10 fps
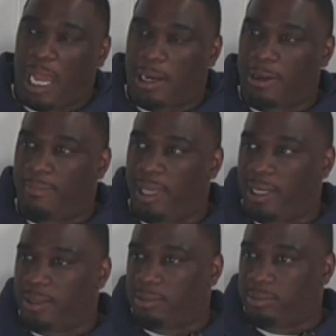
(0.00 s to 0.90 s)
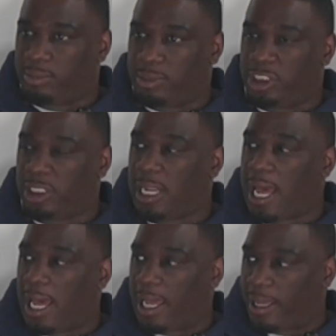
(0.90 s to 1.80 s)
I committed
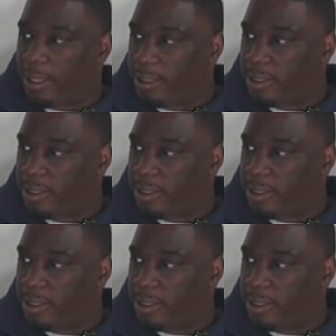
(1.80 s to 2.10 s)
July.